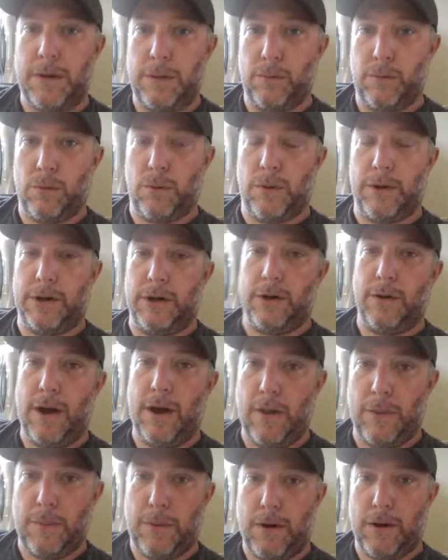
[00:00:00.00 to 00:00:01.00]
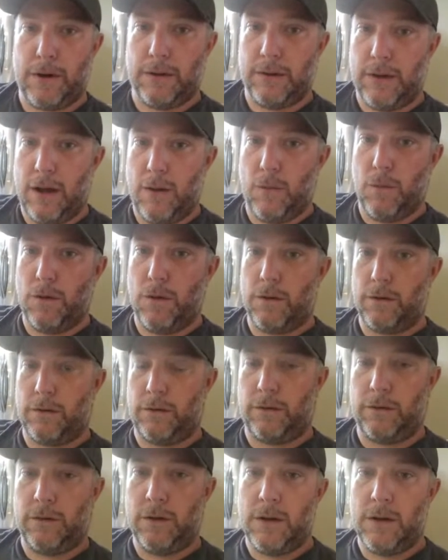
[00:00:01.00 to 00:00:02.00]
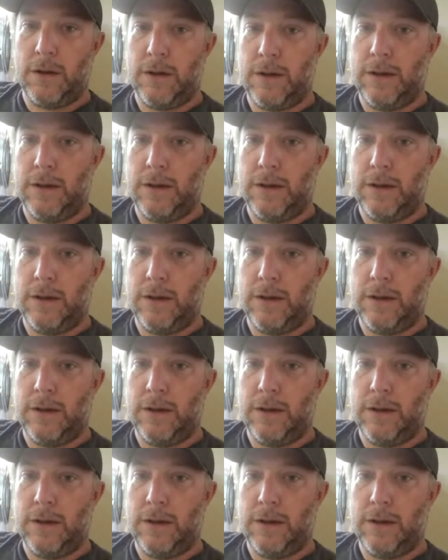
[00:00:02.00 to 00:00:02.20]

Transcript: People were wanting to know how the parking lot works.